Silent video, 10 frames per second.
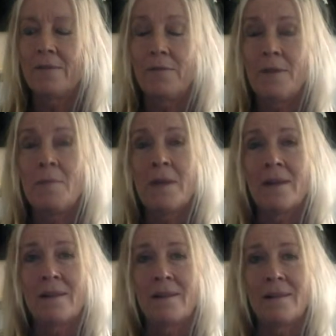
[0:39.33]

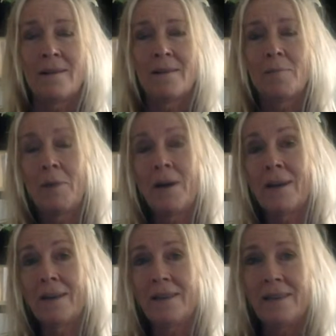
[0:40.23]
female
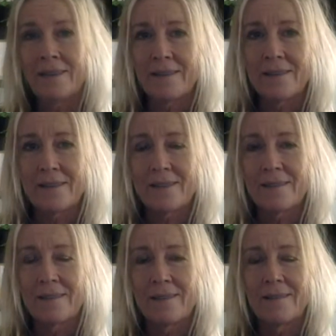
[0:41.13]
pioneers
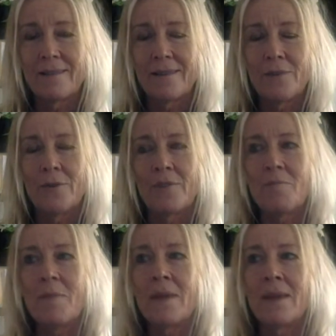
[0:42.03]
who have
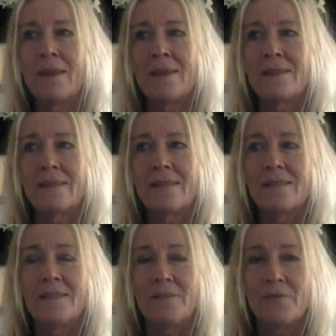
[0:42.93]
made a
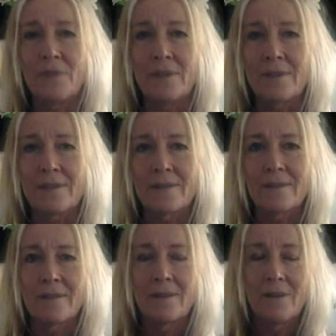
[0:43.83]
difference
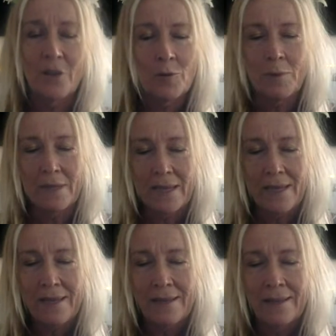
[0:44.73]

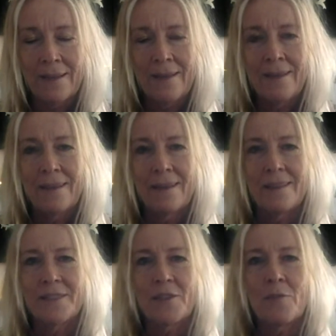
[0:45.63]
globally in
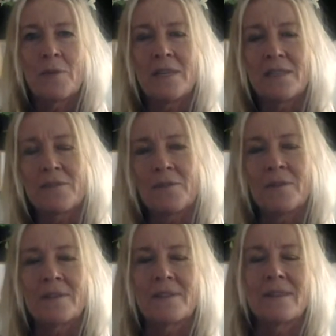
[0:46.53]
so many
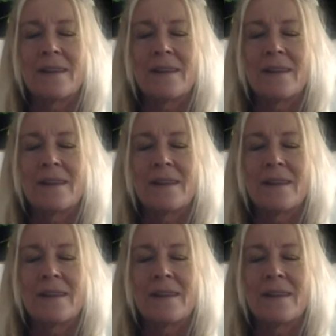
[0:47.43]
different